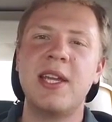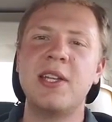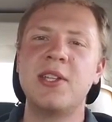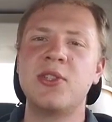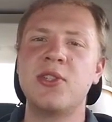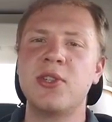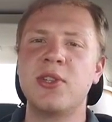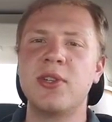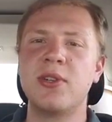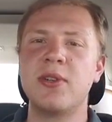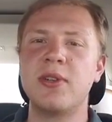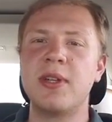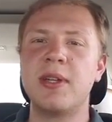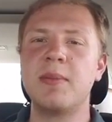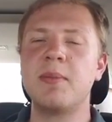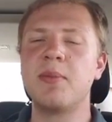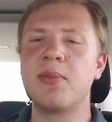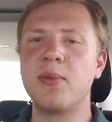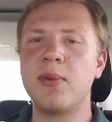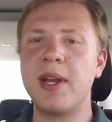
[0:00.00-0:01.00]
nature.
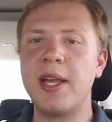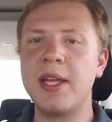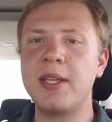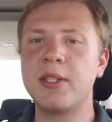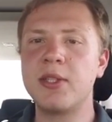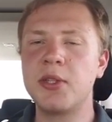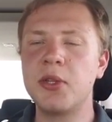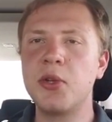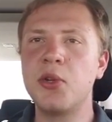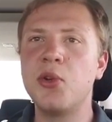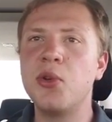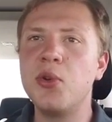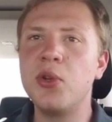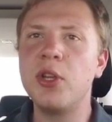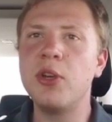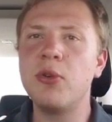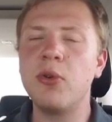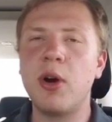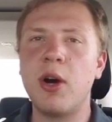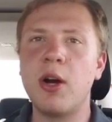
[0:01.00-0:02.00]
Embrace who
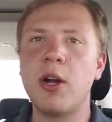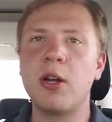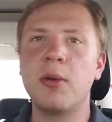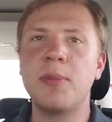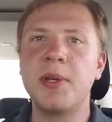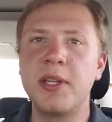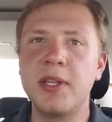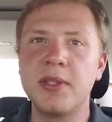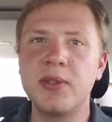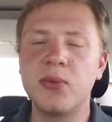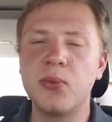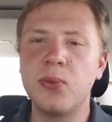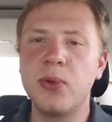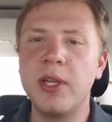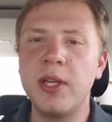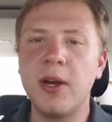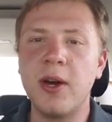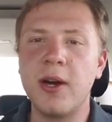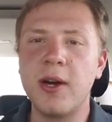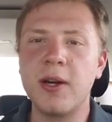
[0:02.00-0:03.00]
you are, because
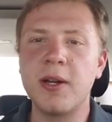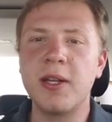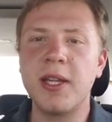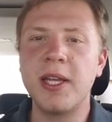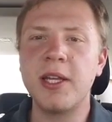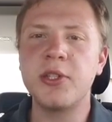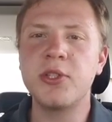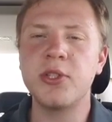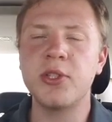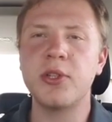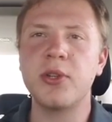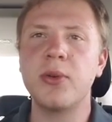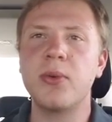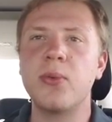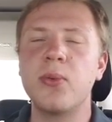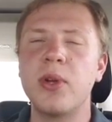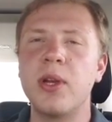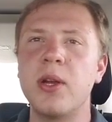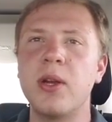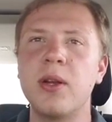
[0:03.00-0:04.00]
we are nature.
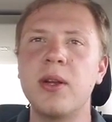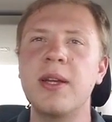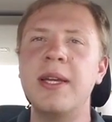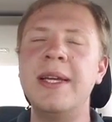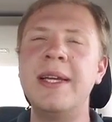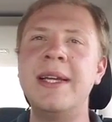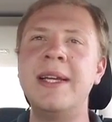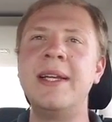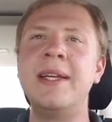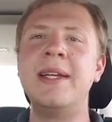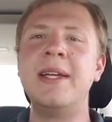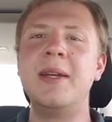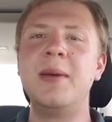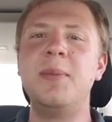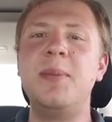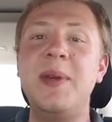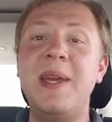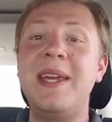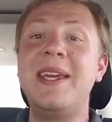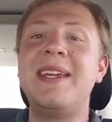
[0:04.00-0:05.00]
We're
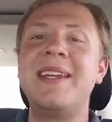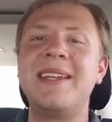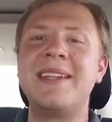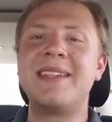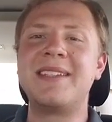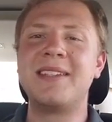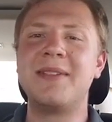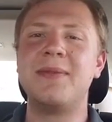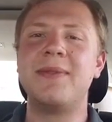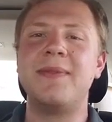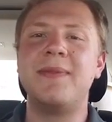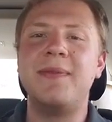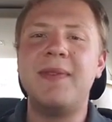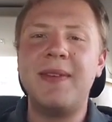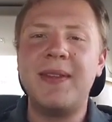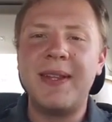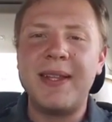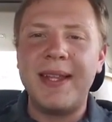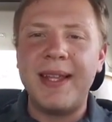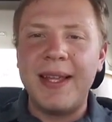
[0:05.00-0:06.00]
beings of
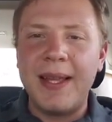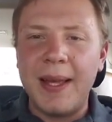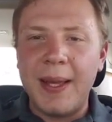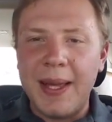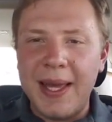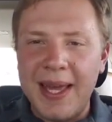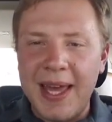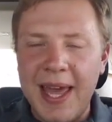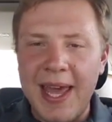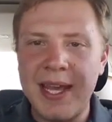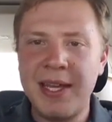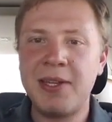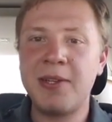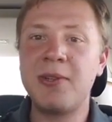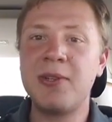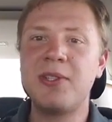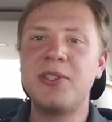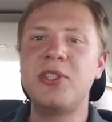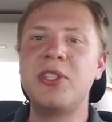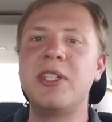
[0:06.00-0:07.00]

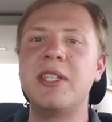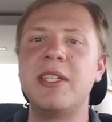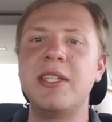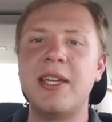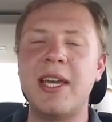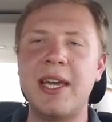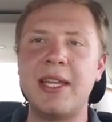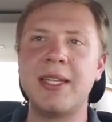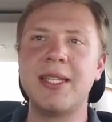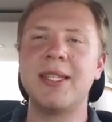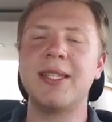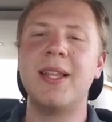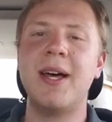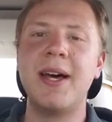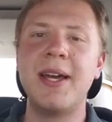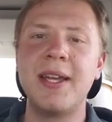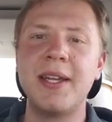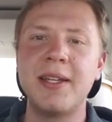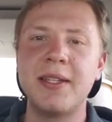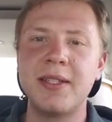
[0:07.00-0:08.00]
energy and
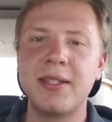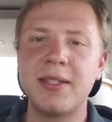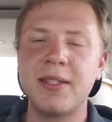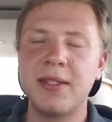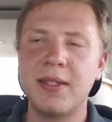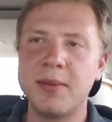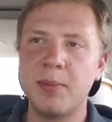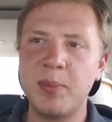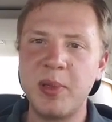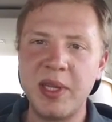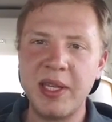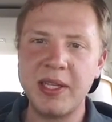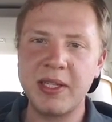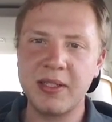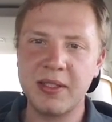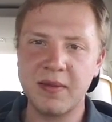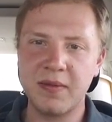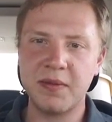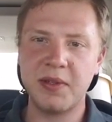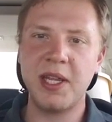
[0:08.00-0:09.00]
light,
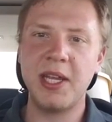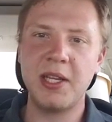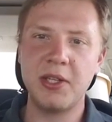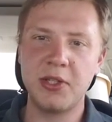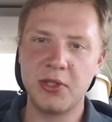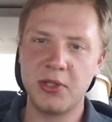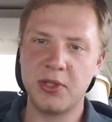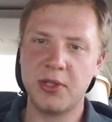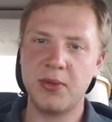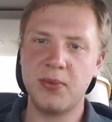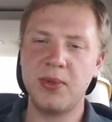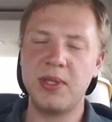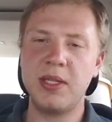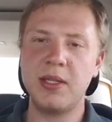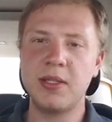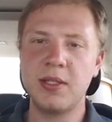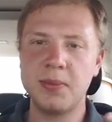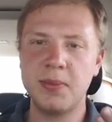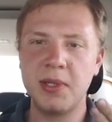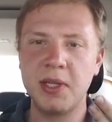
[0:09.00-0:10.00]
beings of nature. We
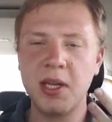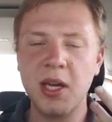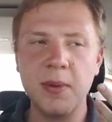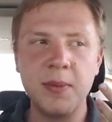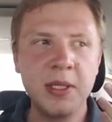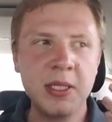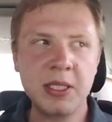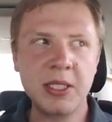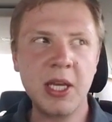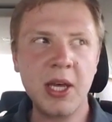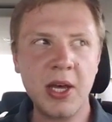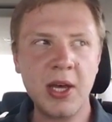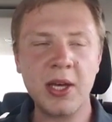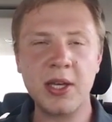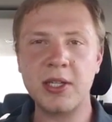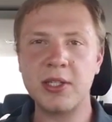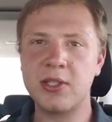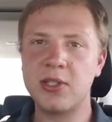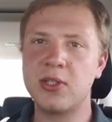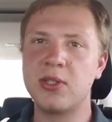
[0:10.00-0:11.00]
need to become in
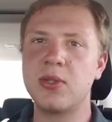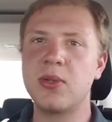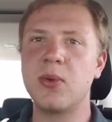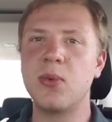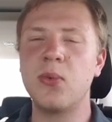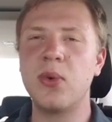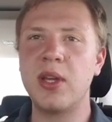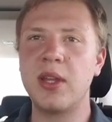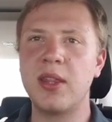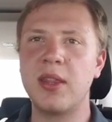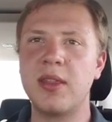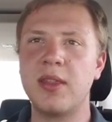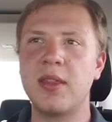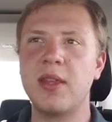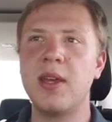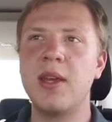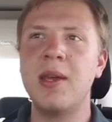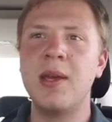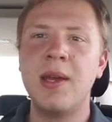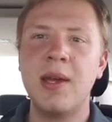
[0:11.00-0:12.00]
touch with